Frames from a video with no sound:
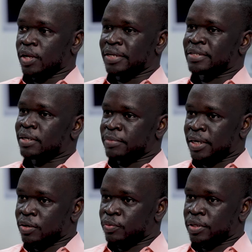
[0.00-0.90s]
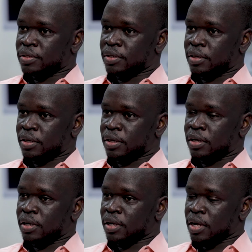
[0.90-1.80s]
I deal mainly with
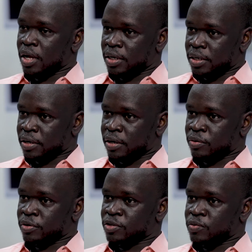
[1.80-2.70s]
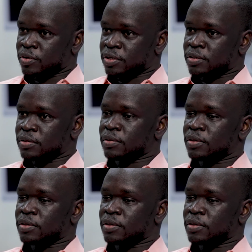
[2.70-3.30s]
undergraduate students